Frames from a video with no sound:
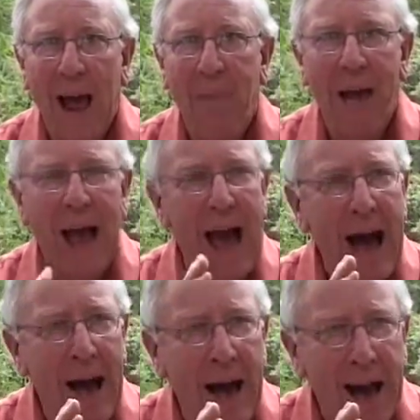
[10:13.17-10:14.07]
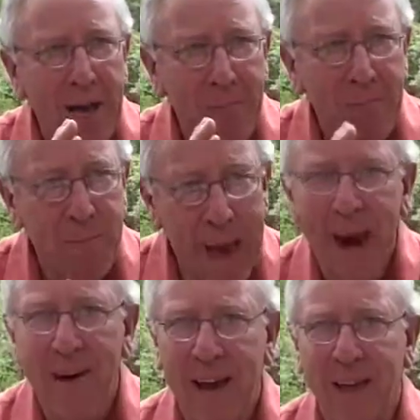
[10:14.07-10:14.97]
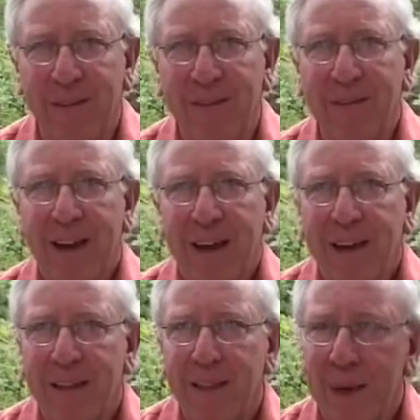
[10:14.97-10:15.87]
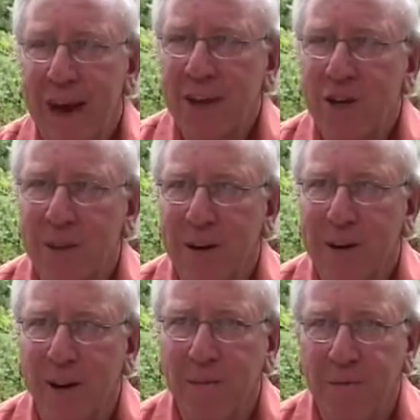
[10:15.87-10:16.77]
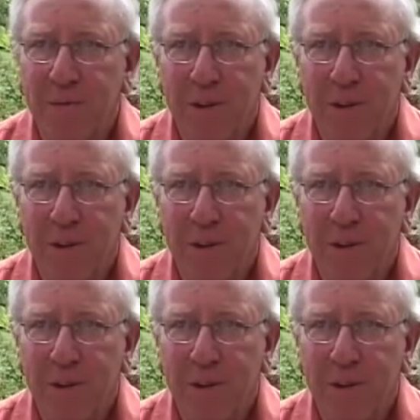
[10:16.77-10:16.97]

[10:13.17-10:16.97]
And they are barriers to the management of